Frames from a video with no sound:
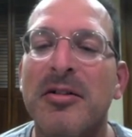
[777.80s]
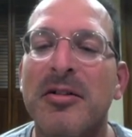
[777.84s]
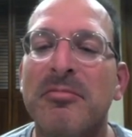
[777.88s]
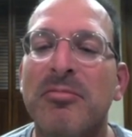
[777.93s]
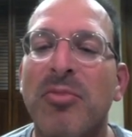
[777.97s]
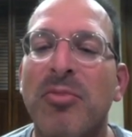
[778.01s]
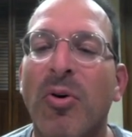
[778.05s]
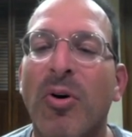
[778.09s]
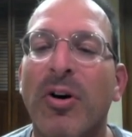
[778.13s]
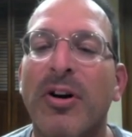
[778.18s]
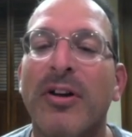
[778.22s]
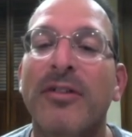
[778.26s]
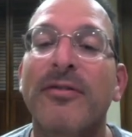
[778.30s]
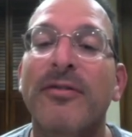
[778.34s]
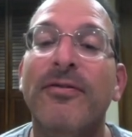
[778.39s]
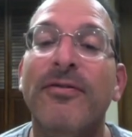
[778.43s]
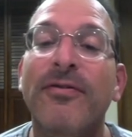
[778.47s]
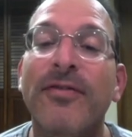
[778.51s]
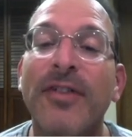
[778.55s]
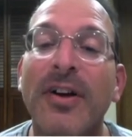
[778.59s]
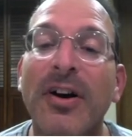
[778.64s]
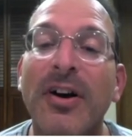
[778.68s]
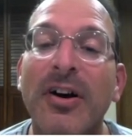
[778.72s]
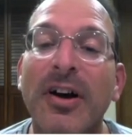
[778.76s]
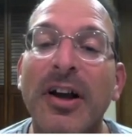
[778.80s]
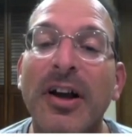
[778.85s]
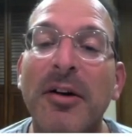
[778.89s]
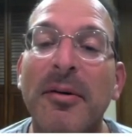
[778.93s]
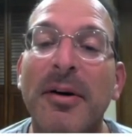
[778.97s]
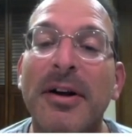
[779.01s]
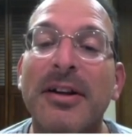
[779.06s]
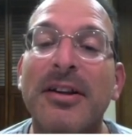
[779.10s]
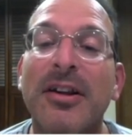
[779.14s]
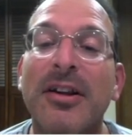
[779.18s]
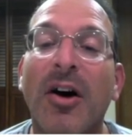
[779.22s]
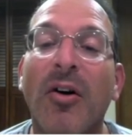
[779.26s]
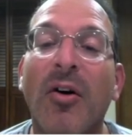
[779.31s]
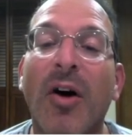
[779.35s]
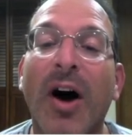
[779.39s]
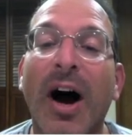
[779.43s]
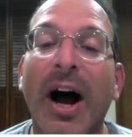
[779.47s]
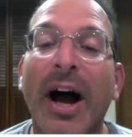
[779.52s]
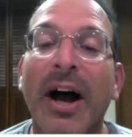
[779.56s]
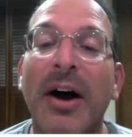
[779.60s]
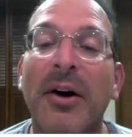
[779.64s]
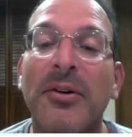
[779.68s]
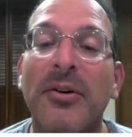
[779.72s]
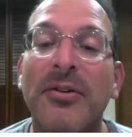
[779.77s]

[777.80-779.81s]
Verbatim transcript: born in Philly, went to Ohio